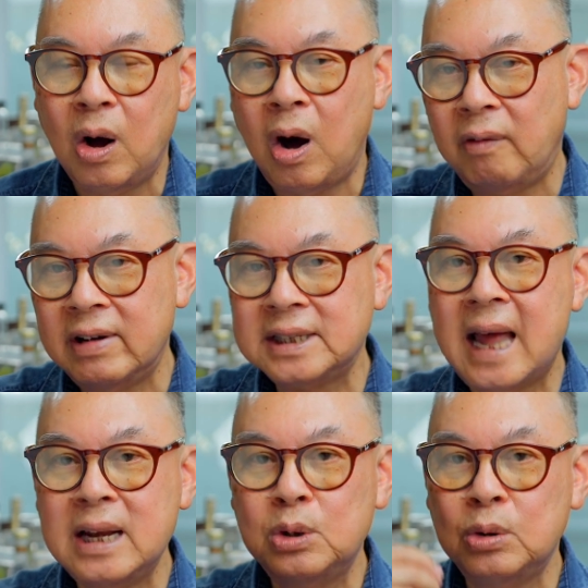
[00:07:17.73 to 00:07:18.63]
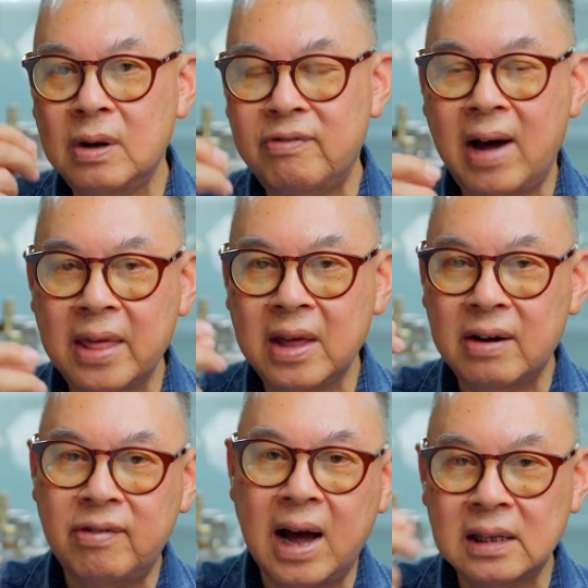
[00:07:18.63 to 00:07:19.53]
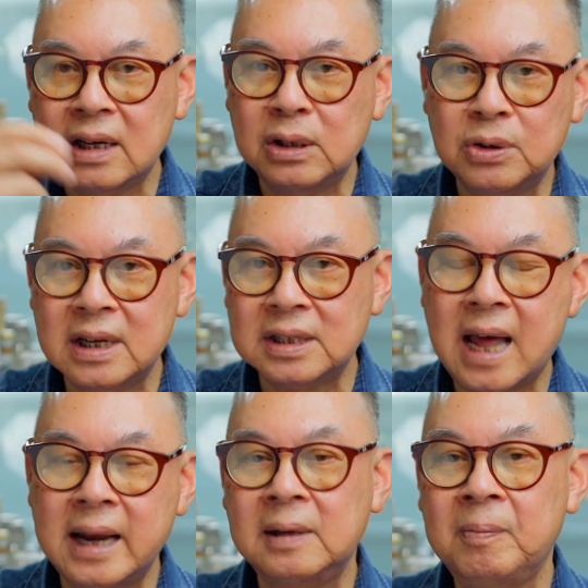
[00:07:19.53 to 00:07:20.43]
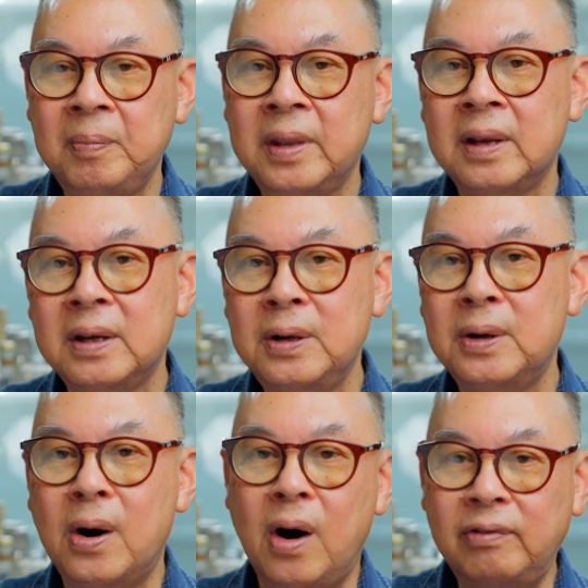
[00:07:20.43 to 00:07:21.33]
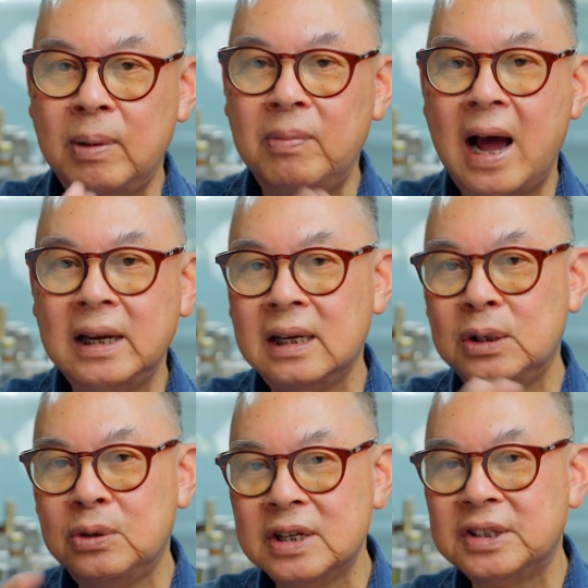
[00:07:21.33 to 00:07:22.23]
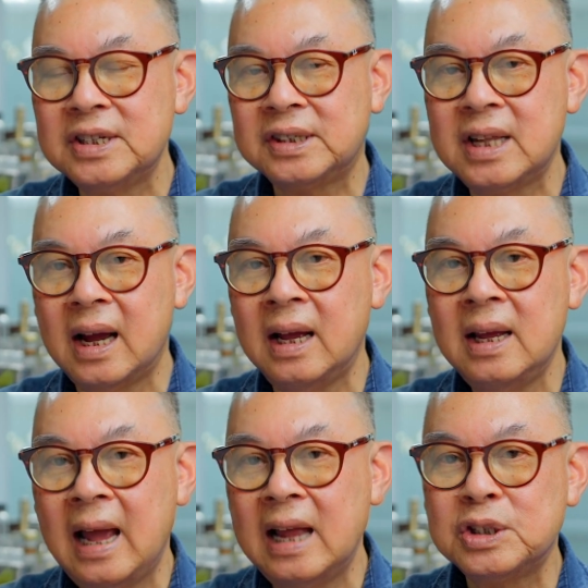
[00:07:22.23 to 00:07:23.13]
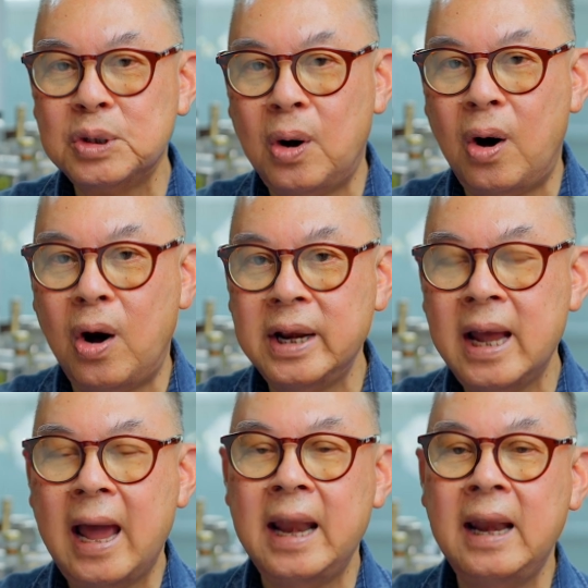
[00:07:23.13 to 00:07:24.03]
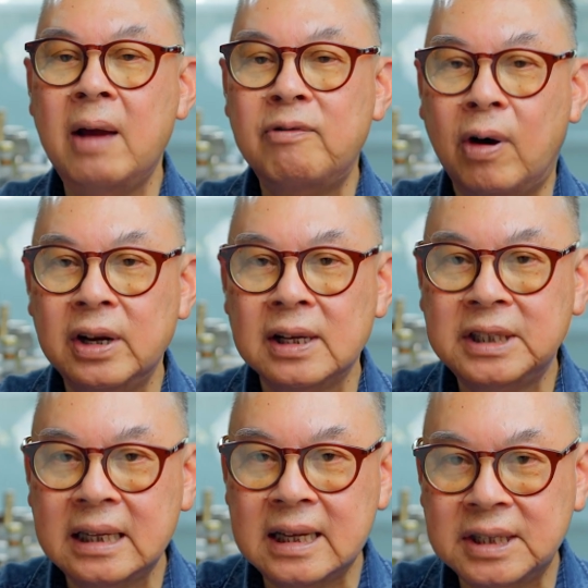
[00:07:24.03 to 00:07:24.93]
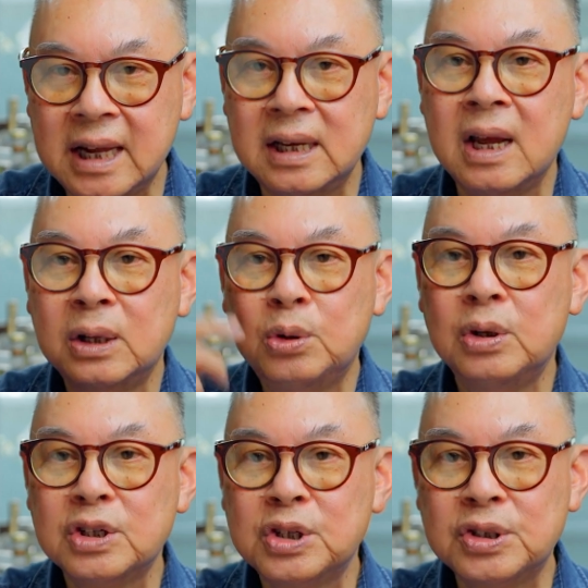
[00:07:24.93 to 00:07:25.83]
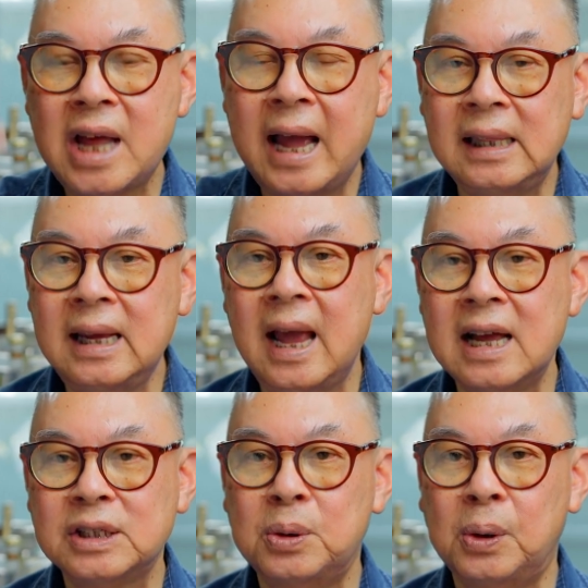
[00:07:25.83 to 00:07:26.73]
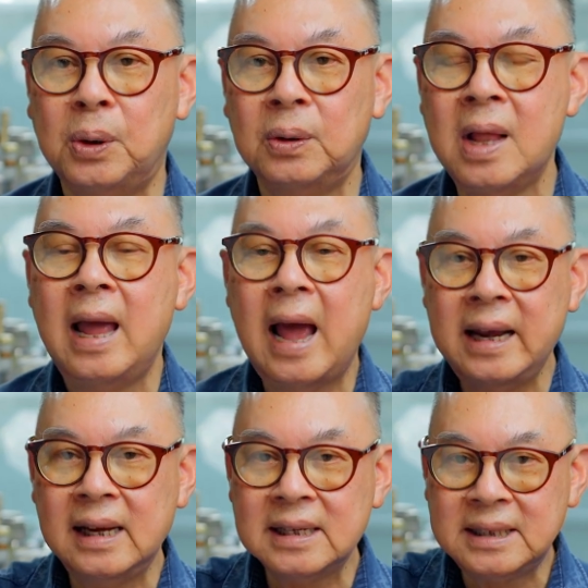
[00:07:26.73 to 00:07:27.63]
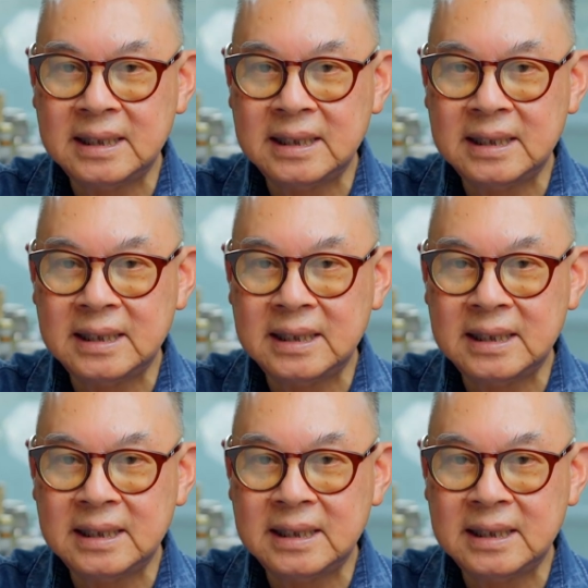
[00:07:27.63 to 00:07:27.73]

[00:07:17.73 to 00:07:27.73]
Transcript: of a son to the father, father to the son, of a brother to the sister, and so on, and for the citizen to the society as a whole, and the